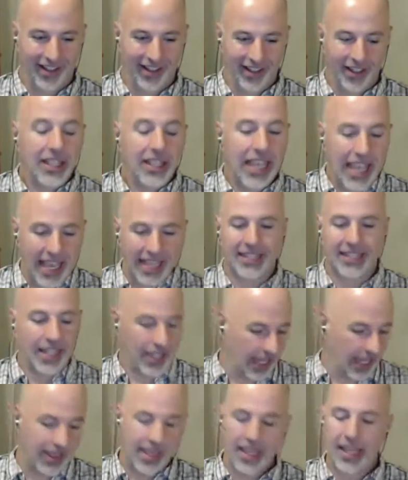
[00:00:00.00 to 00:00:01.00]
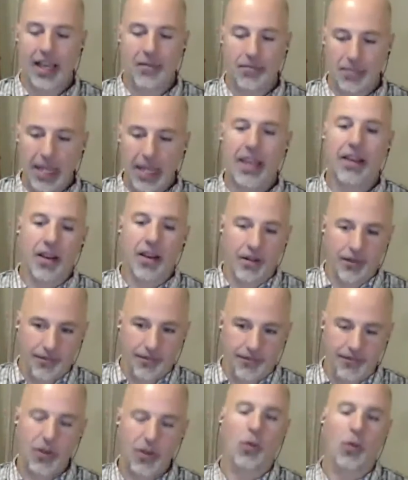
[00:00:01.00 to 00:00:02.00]
yes, I think I'd
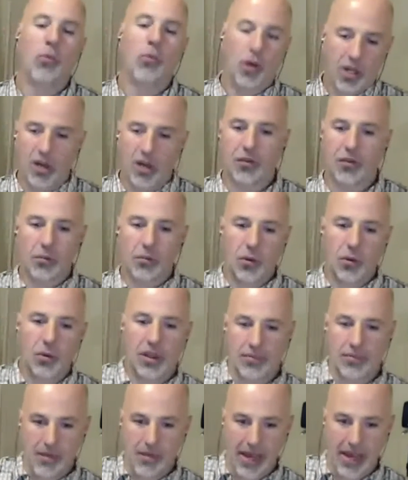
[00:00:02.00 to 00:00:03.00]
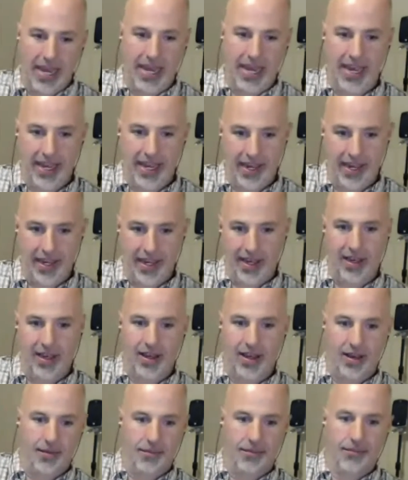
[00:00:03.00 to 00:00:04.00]
feel more comfortable with my,
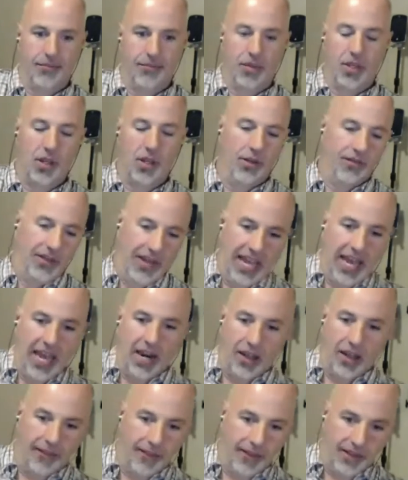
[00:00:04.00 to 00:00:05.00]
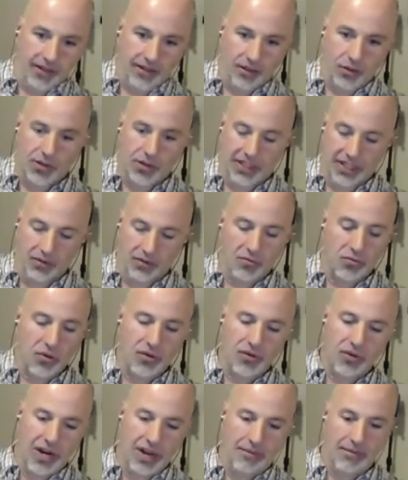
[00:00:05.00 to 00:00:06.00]
if I had all the loose skin removed
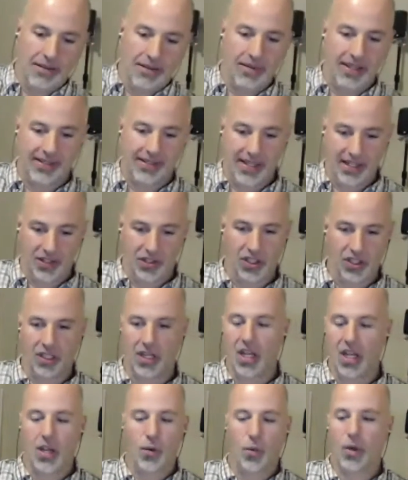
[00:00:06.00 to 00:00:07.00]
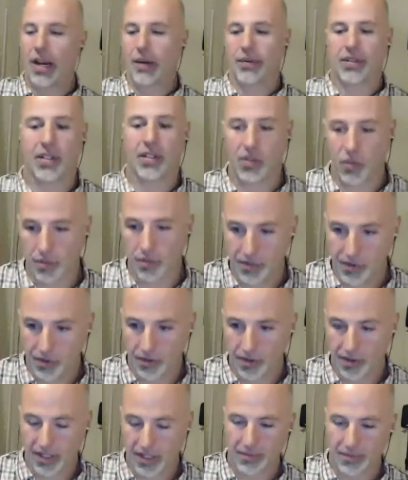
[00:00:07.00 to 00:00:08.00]
around my midsection when I was in a swimsuit
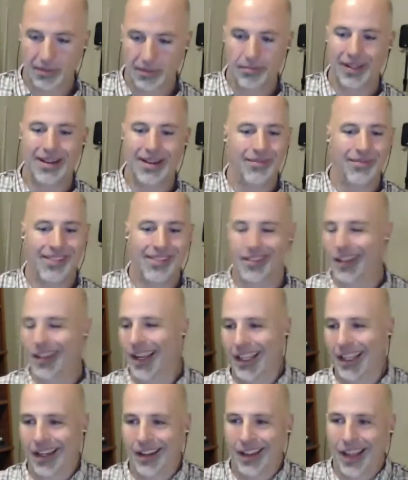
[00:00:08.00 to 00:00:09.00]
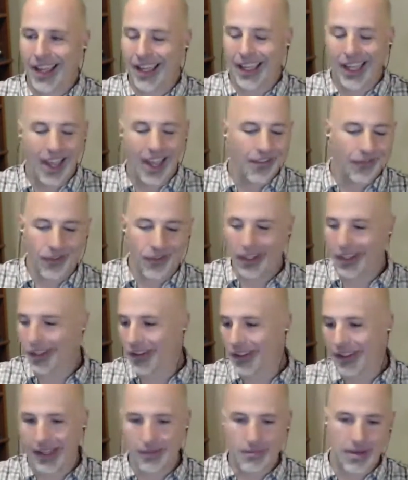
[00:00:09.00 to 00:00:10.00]
or something. But I'm still not going to like every little
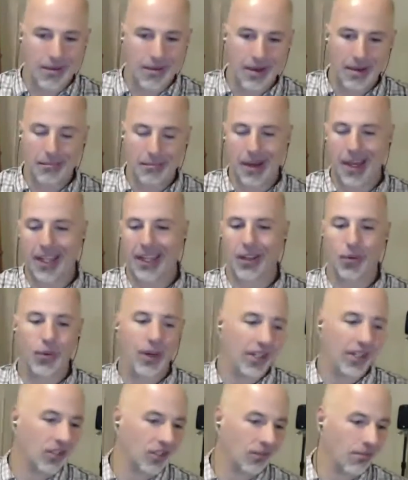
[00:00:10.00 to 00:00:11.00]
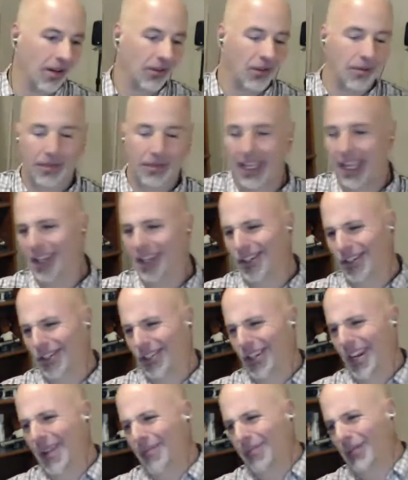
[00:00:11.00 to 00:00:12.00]
thing about my body, the way my rib cage is
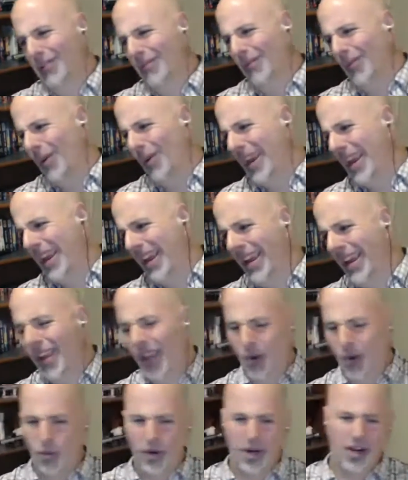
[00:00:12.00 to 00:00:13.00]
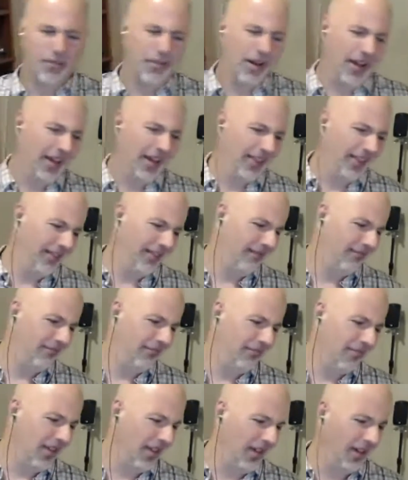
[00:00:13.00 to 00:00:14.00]
shaped, or the way where my,
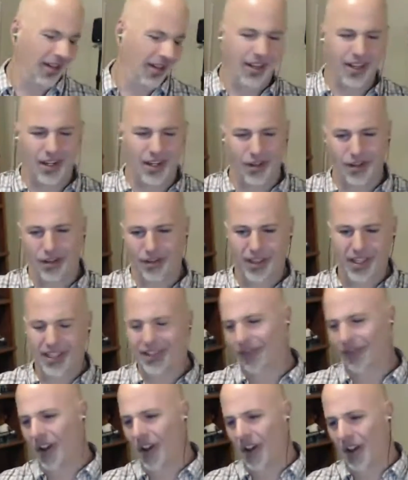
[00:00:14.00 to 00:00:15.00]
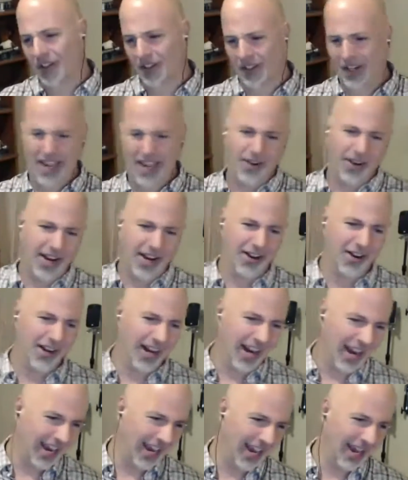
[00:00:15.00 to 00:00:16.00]
this falls, or how hairy
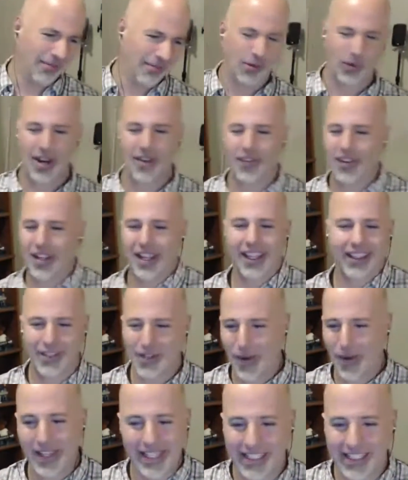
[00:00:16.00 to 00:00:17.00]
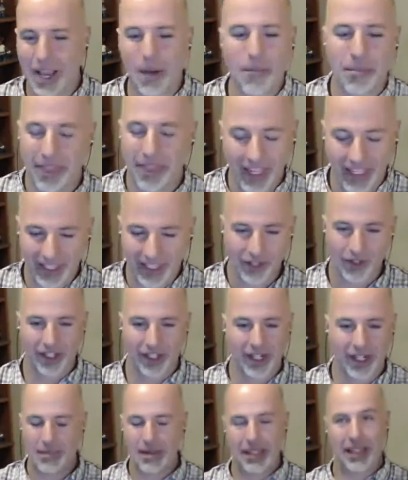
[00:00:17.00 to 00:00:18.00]
I am, or whatever. Like, there's always something that you're going
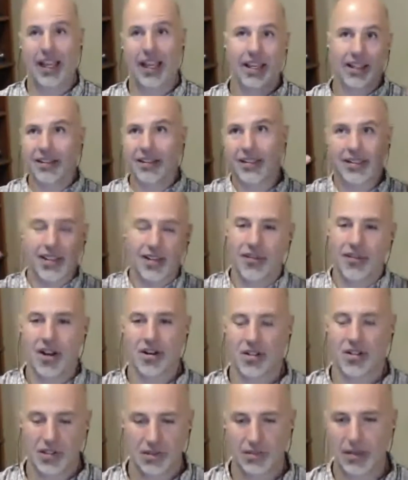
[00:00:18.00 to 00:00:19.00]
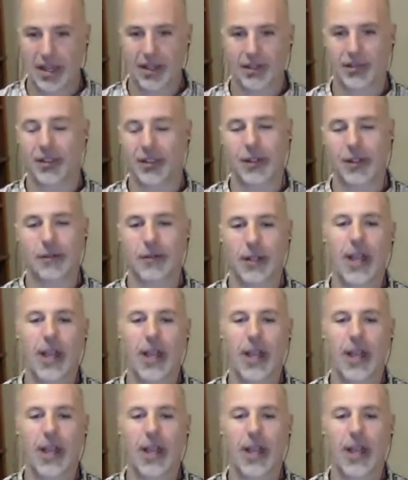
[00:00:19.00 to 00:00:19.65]
to be like conscious about. So yeah.